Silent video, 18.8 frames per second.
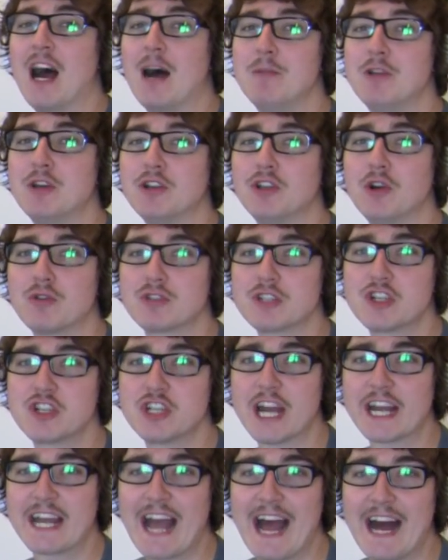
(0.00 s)
You can also
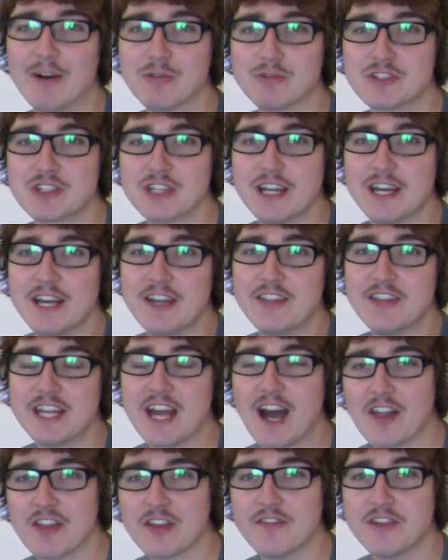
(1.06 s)
check out the
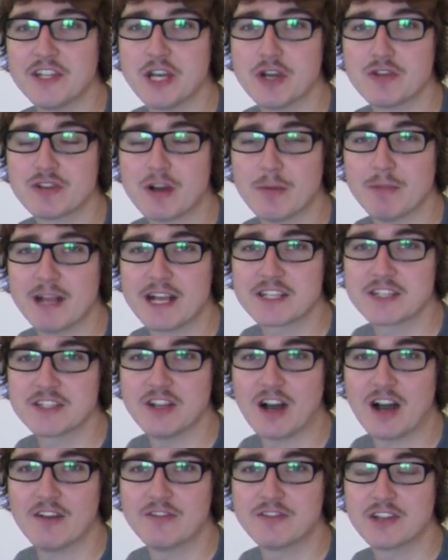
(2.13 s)
other video drum lesson that
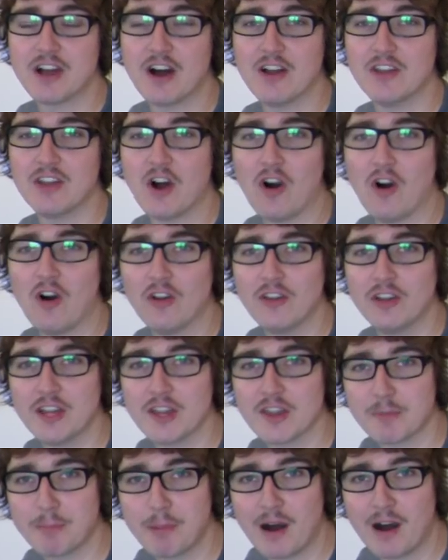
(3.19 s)
I've done on
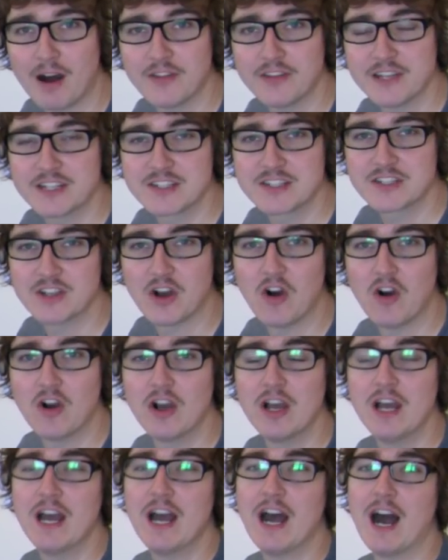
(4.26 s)
another part of this
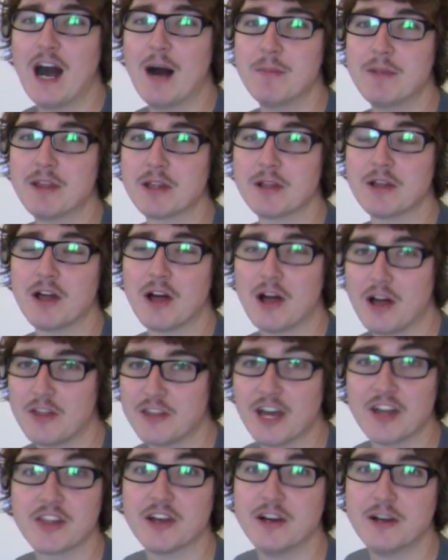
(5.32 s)
song,
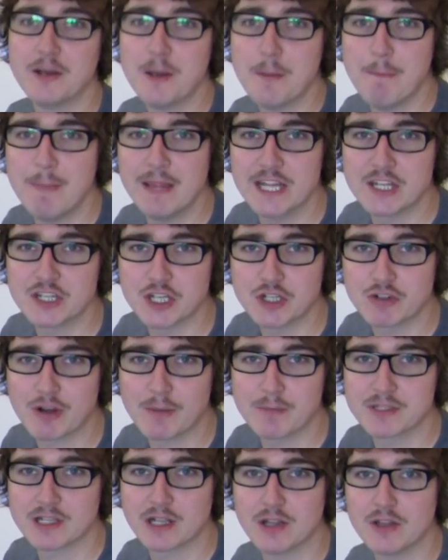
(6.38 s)
the other miniature
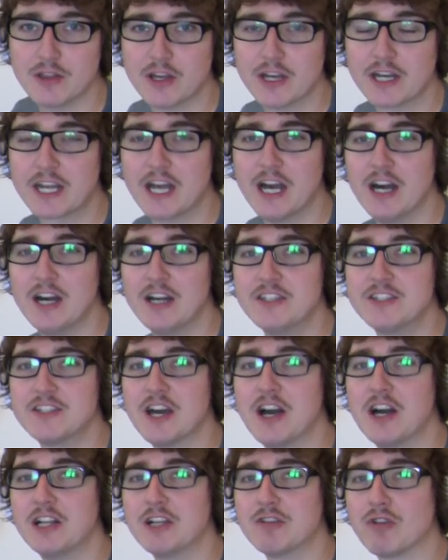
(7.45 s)
drum solo that occurs
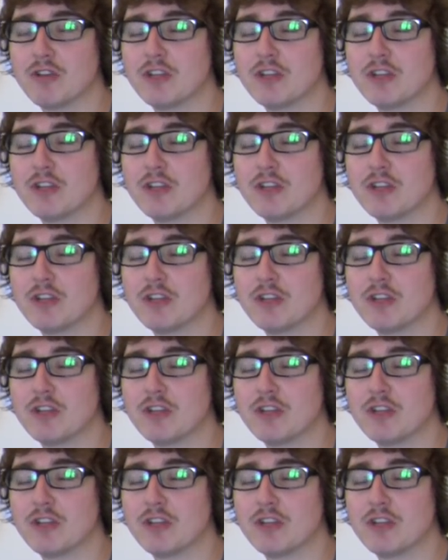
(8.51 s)
earlier